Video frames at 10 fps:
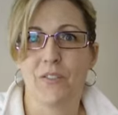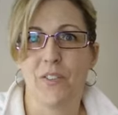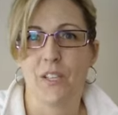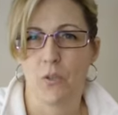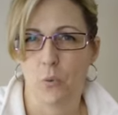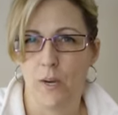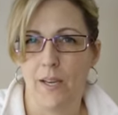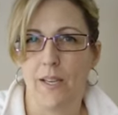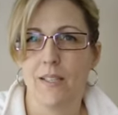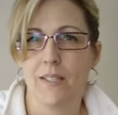of
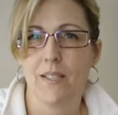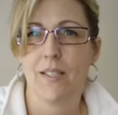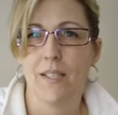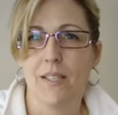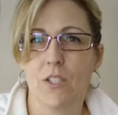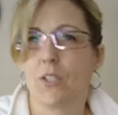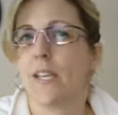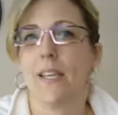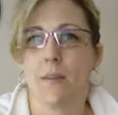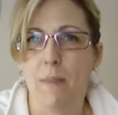ignoring it, just
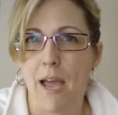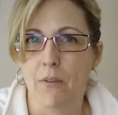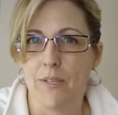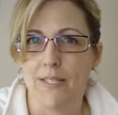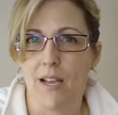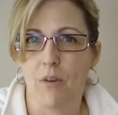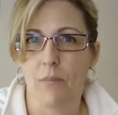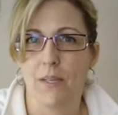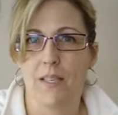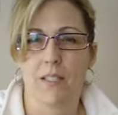taking the batteries
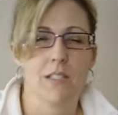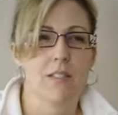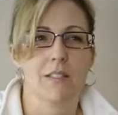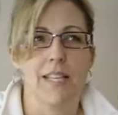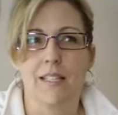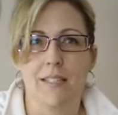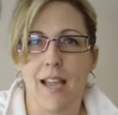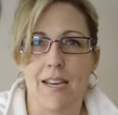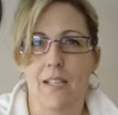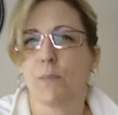out because it's late at
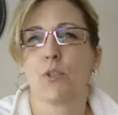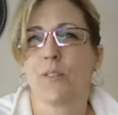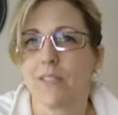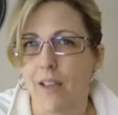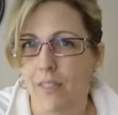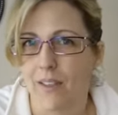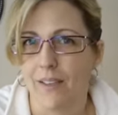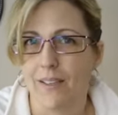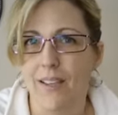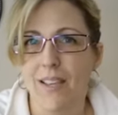night and I'm sure it's
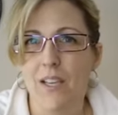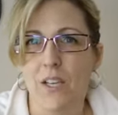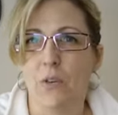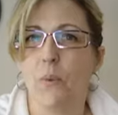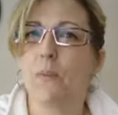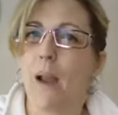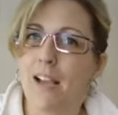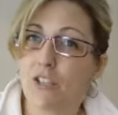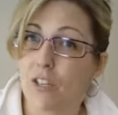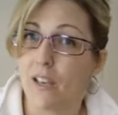nothing, we
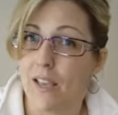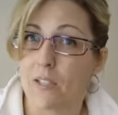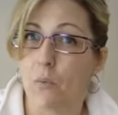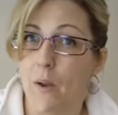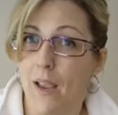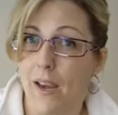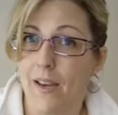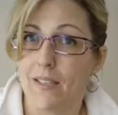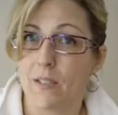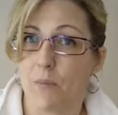rationalize
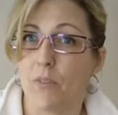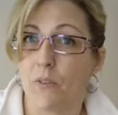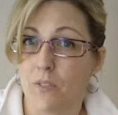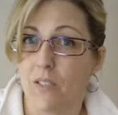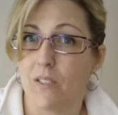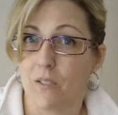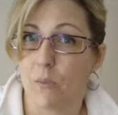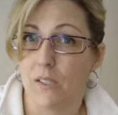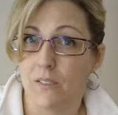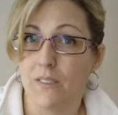away some of those things as
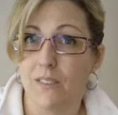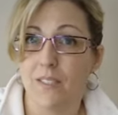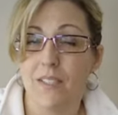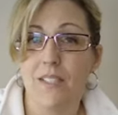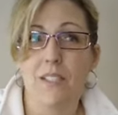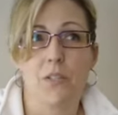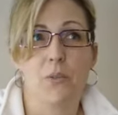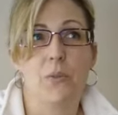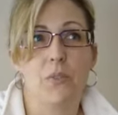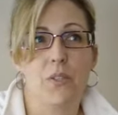well.
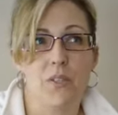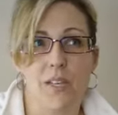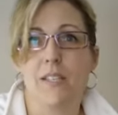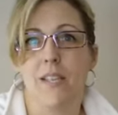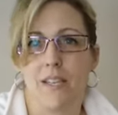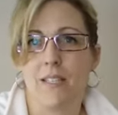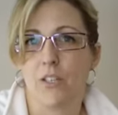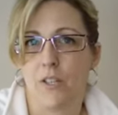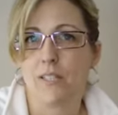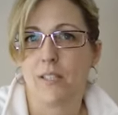So you need to take it
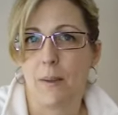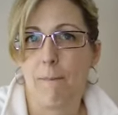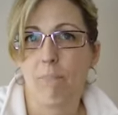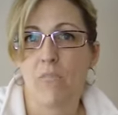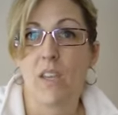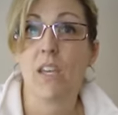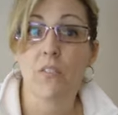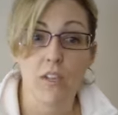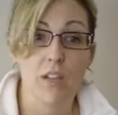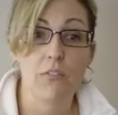seriously.
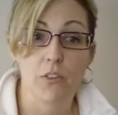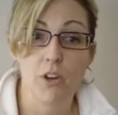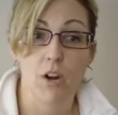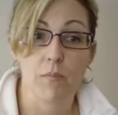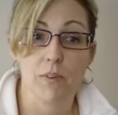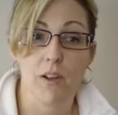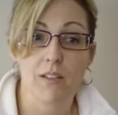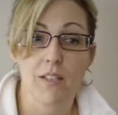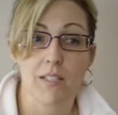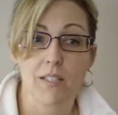Even if your carbon
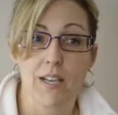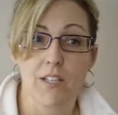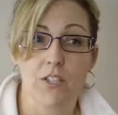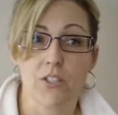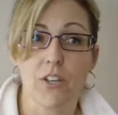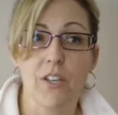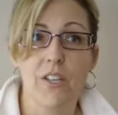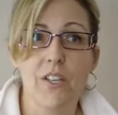monoxide detector